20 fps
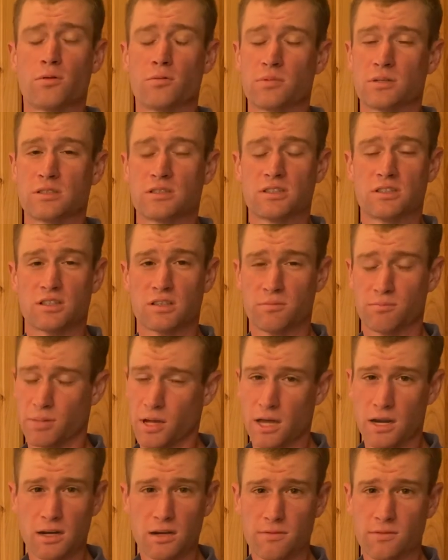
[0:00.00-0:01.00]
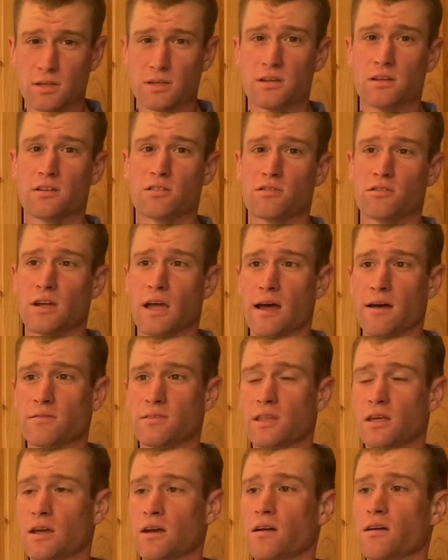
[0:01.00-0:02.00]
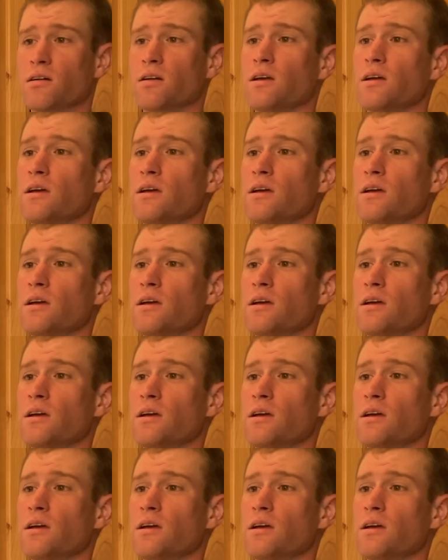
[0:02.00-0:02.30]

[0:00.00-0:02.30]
because it's a competitive industry out there.